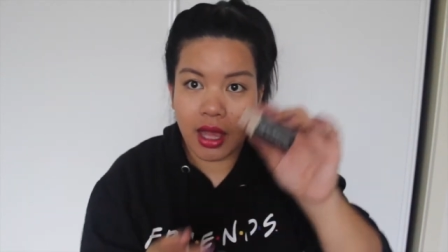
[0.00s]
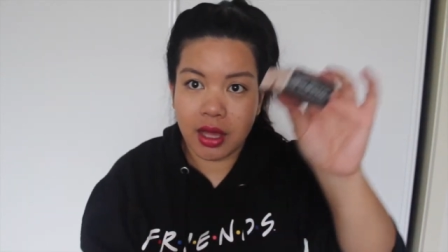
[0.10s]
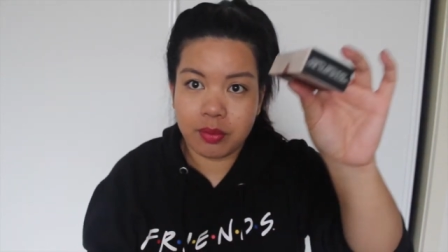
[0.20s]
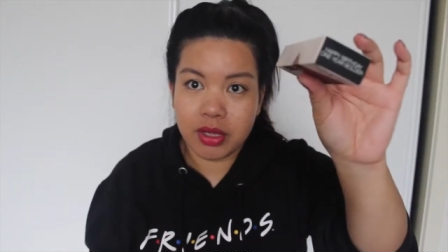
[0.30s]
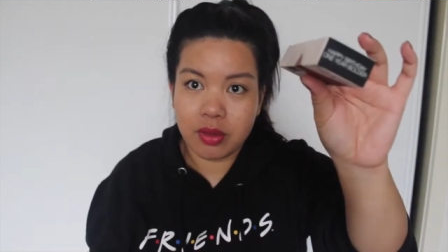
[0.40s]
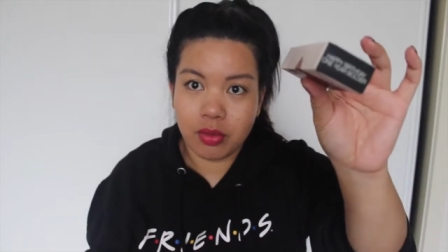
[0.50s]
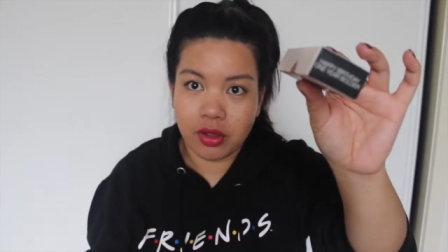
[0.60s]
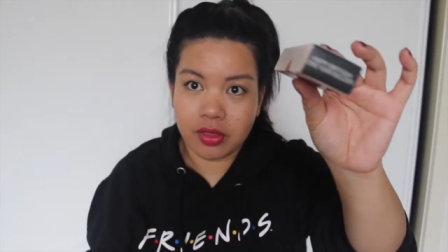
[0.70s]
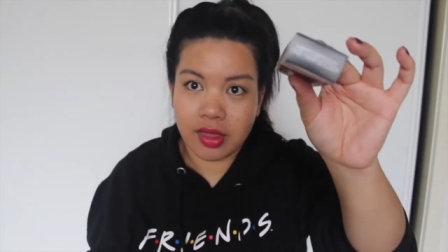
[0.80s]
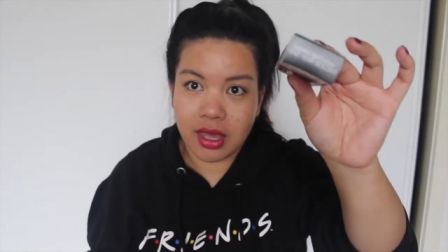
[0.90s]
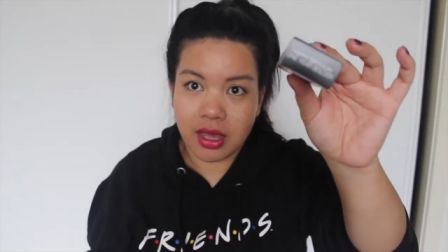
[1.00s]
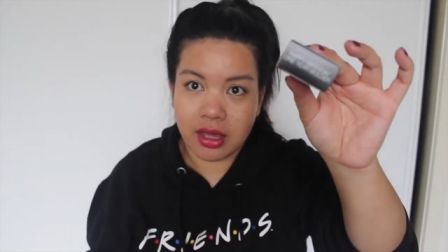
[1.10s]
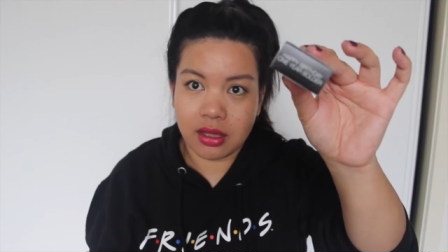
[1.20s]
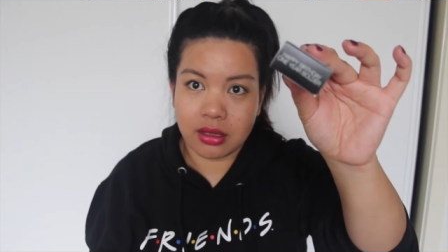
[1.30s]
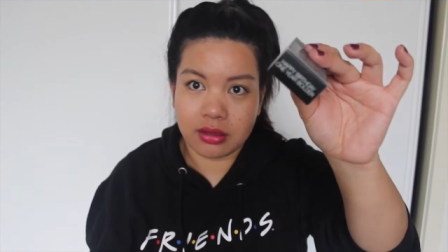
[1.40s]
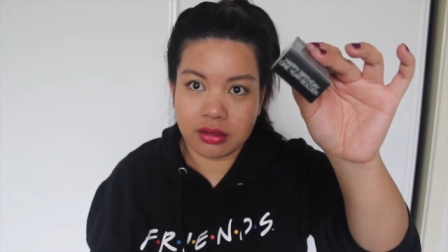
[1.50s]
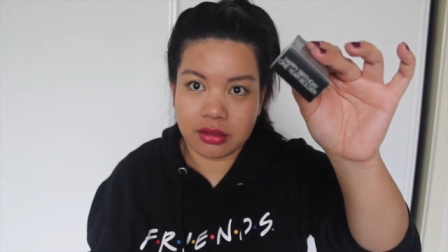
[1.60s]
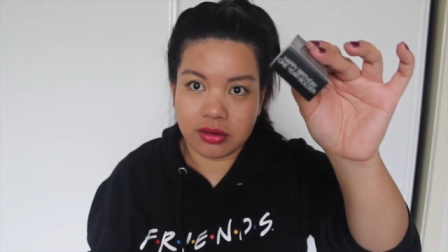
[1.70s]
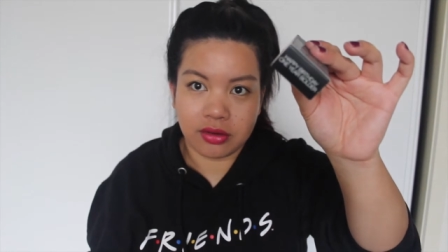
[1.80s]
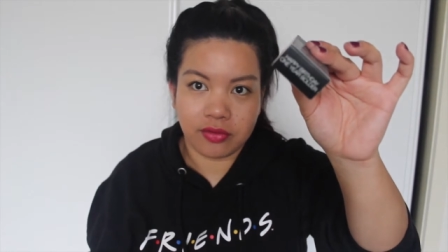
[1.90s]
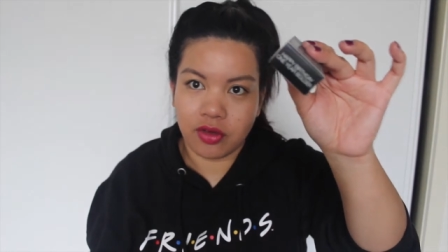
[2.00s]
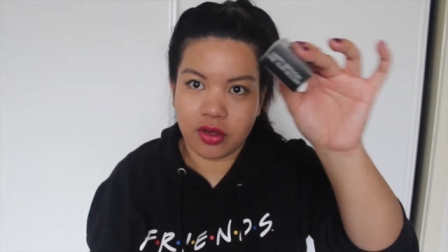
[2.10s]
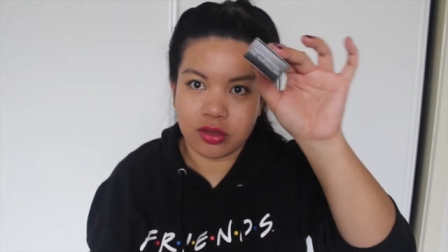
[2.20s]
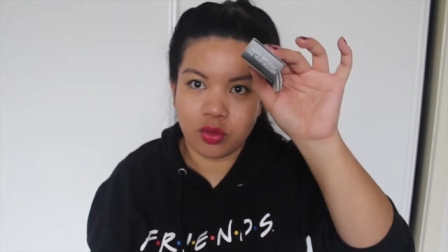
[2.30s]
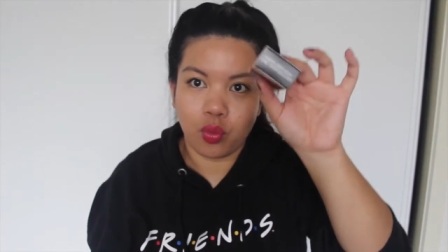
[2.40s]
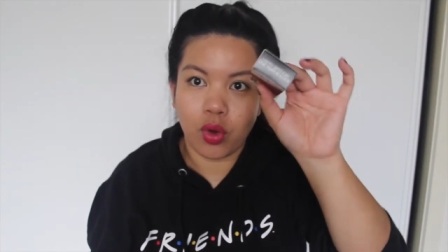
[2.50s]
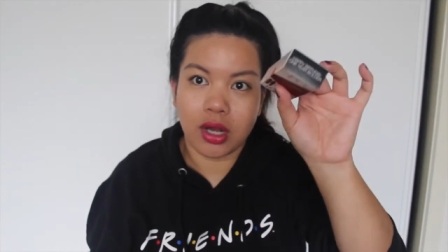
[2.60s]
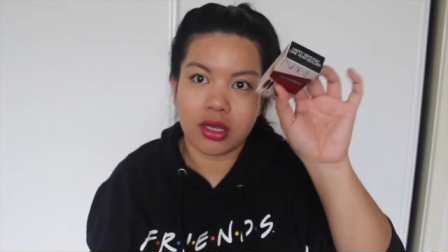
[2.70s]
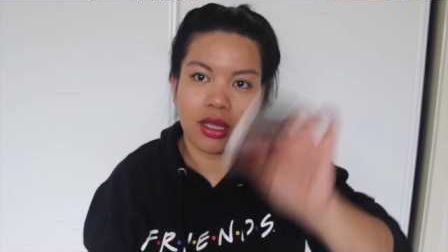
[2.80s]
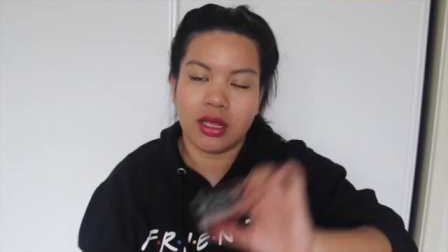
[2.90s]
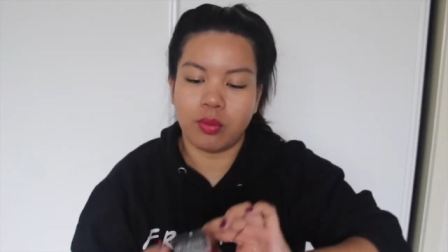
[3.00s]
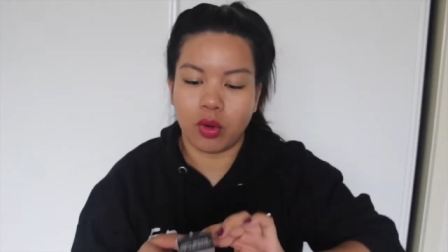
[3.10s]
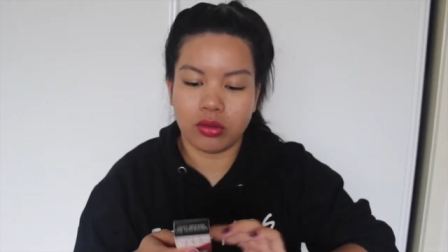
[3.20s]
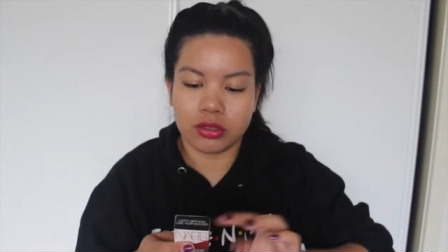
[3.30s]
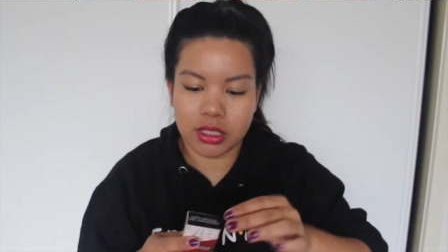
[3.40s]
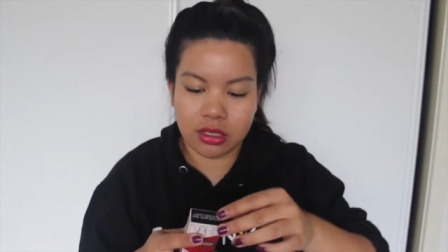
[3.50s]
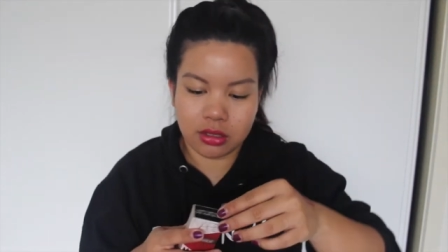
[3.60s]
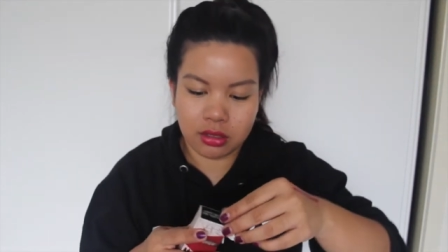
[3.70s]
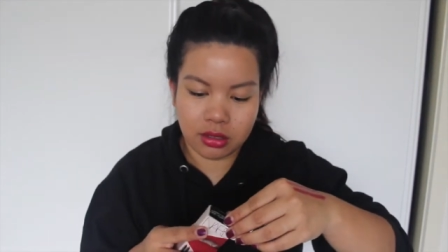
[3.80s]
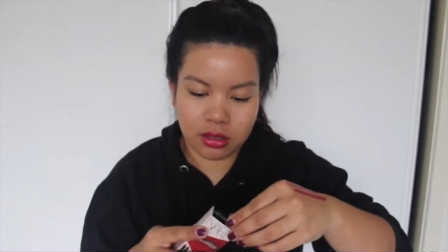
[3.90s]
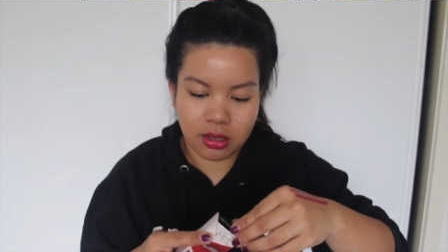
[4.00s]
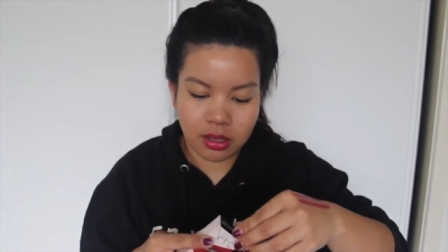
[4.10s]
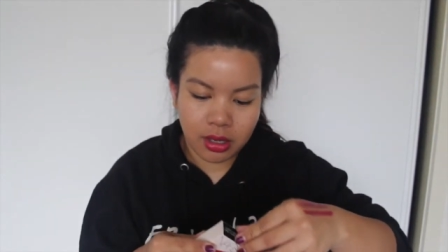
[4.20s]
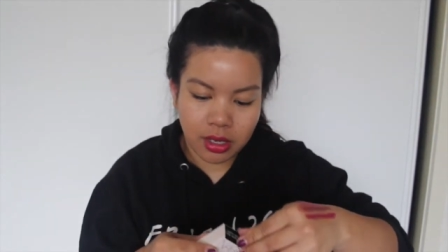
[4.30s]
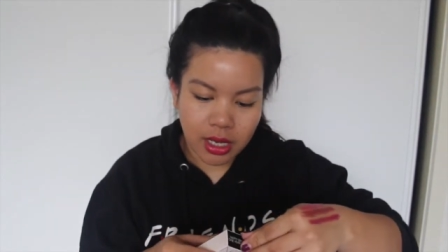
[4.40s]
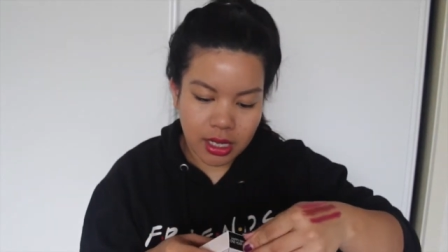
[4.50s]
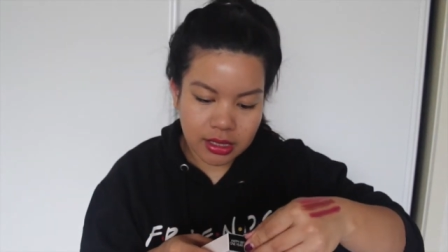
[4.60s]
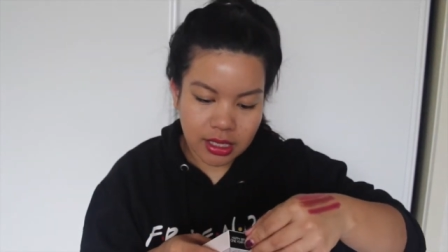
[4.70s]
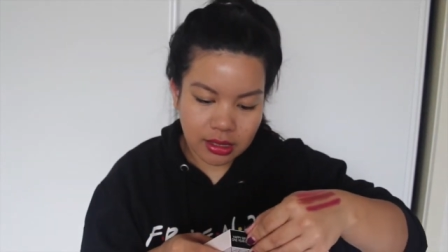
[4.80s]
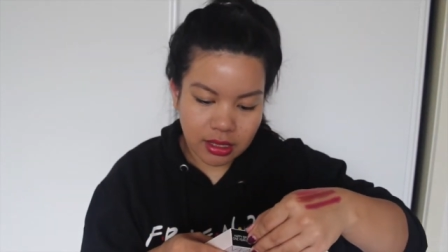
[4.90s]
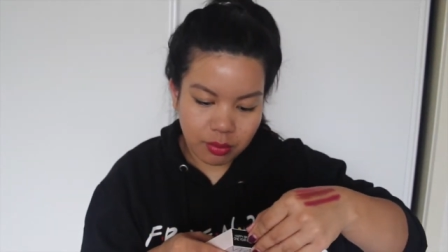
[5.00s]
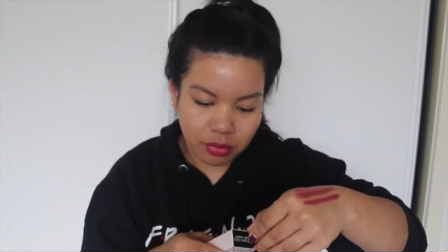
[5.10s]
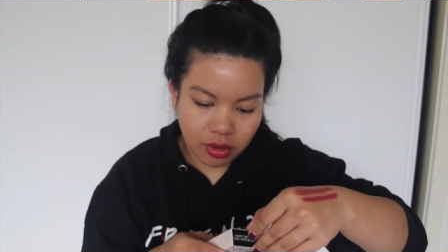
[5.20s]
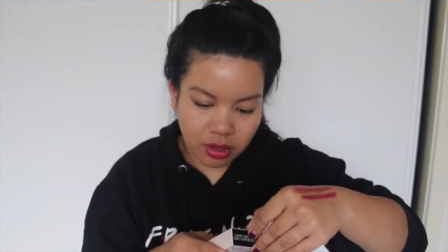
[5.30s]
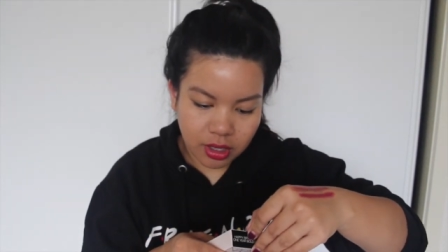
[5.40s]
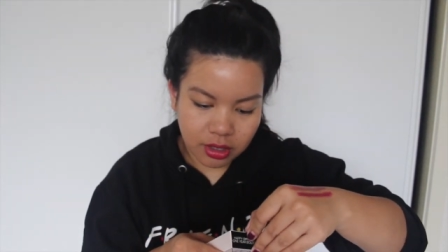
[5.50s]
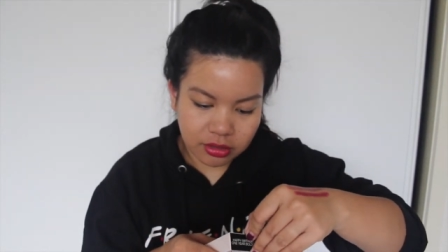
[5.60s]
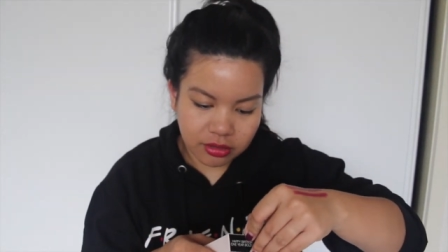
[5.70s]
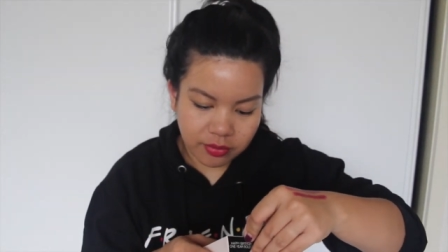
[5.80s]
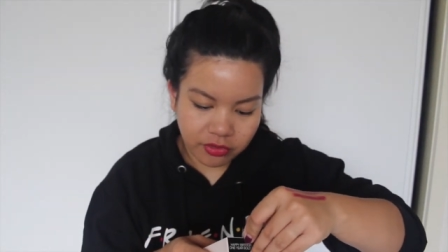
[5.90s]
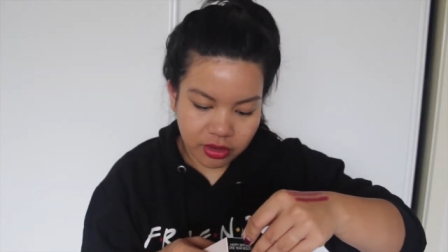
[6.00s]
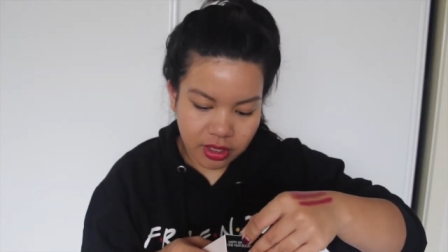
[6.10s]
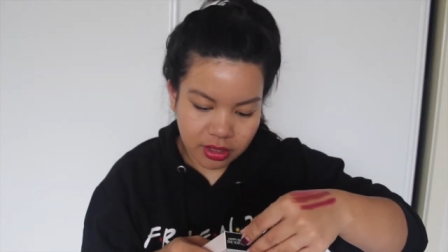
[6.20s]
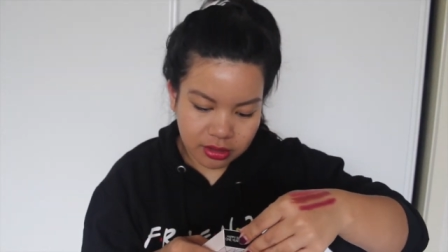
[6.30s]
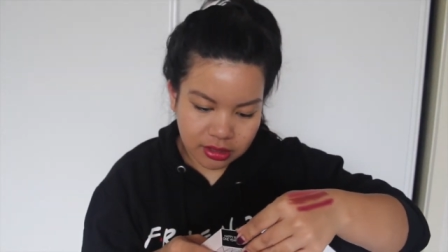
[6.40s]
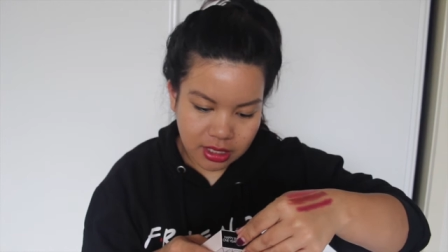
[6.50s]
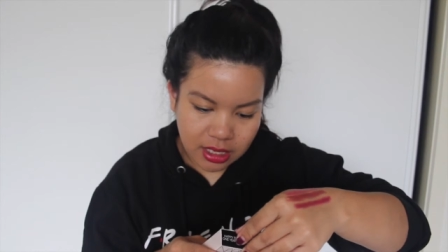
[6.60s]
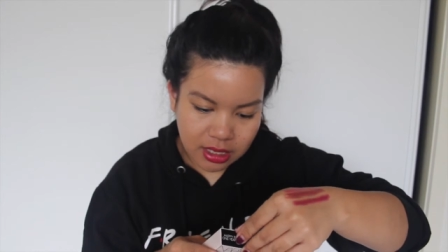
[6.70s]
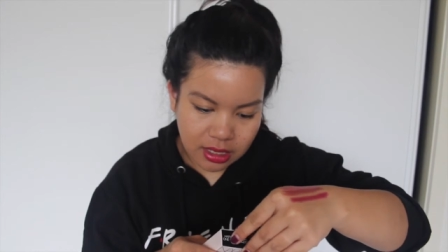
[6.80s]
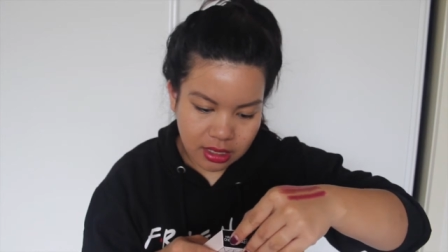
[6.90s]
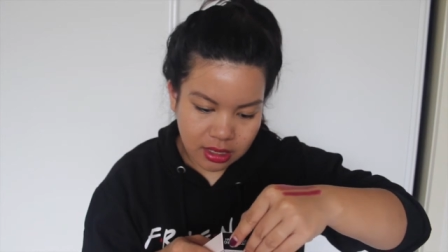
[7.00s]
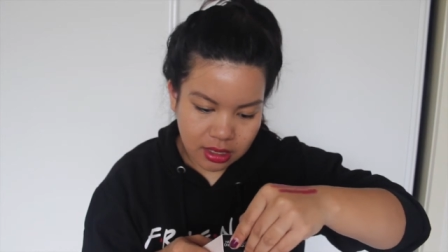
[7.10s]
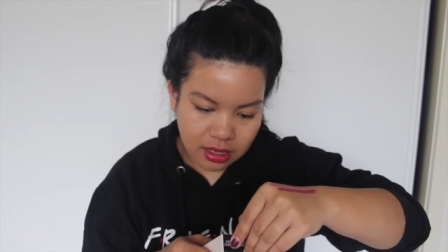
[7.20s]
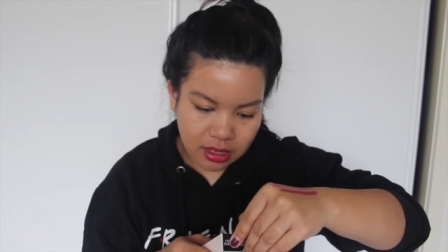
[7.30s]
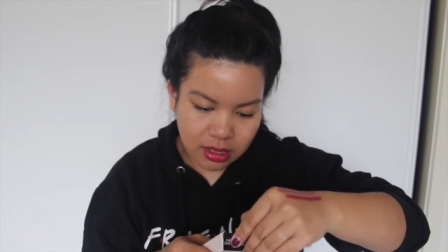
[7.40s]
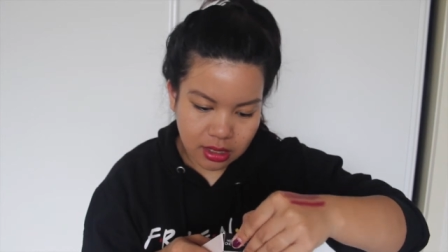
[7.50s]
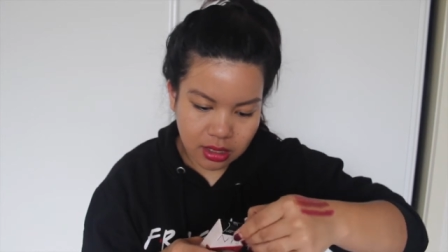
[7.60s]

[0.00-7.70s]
Happy Birthday, oh, uh, it's not going to focus, One Year bolder, And their lip product, so I'm very excited.